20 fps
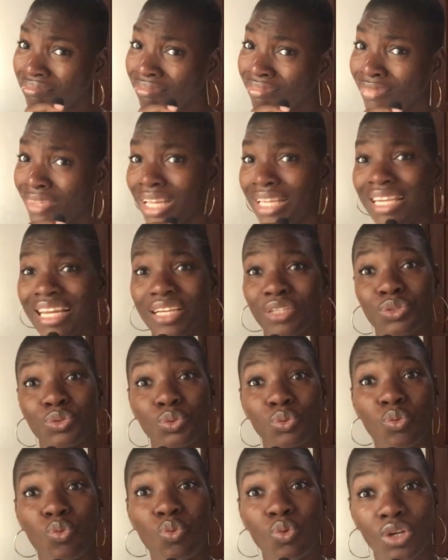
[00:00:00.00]
Like to
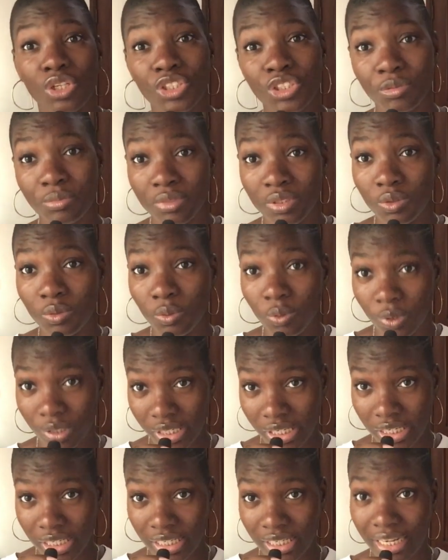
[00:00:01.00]
watch me
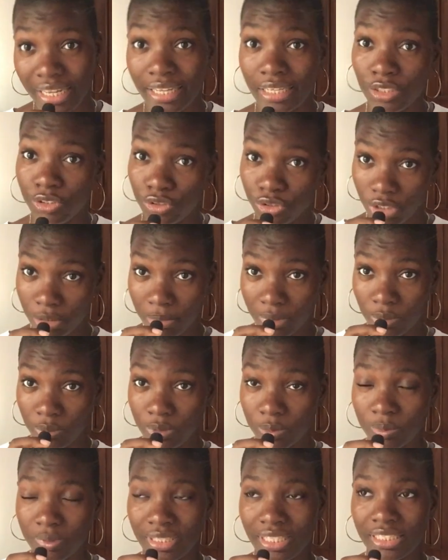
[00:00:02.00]
work, I enjoy my work,
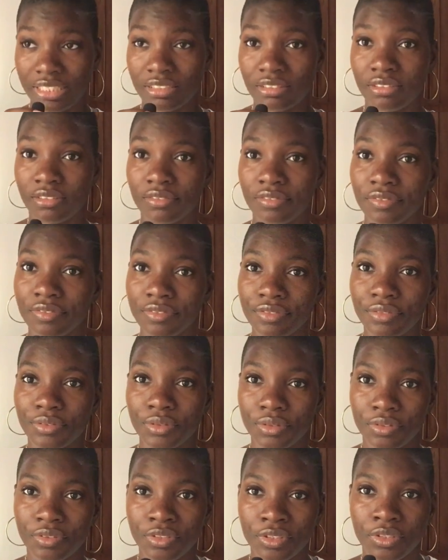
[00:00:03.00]
but like it's not so
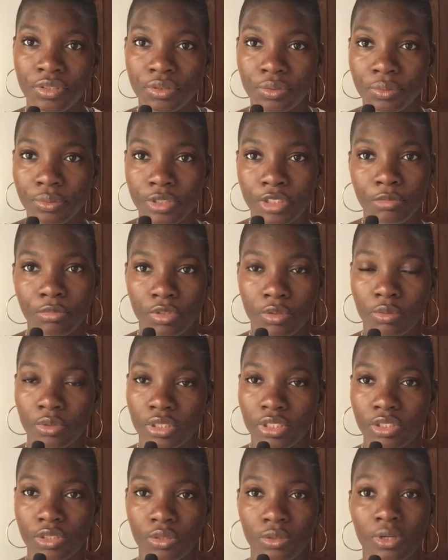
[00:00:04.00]
fun to watch me work.
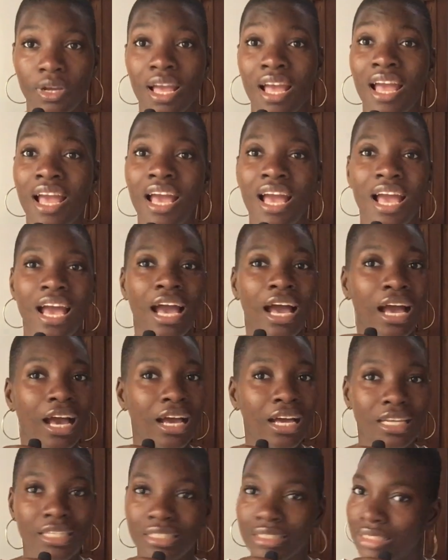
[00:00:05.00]
So,
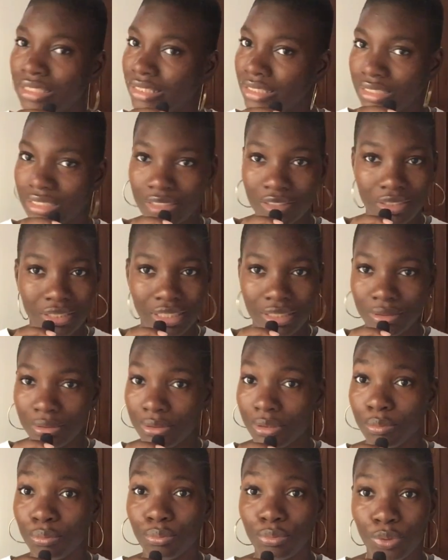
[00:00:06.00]
in order to
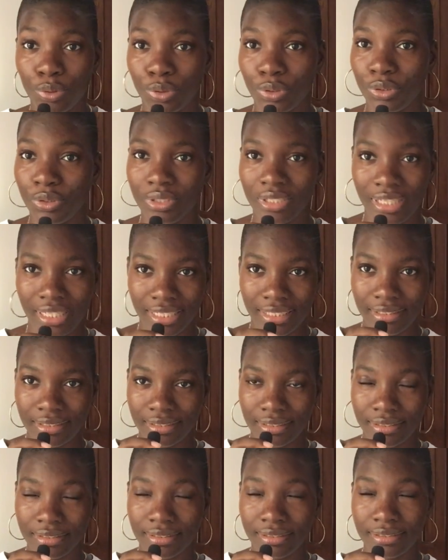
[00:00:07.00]
not bore you
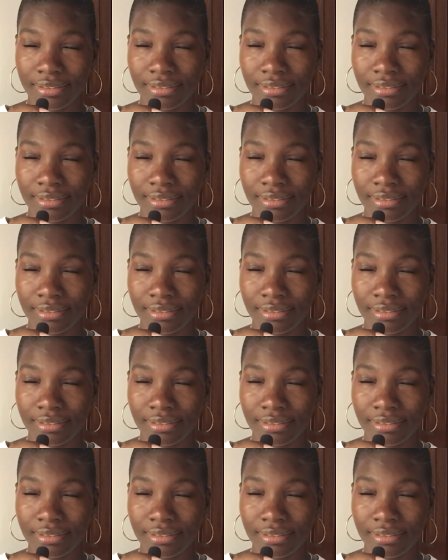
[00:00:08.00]
guys,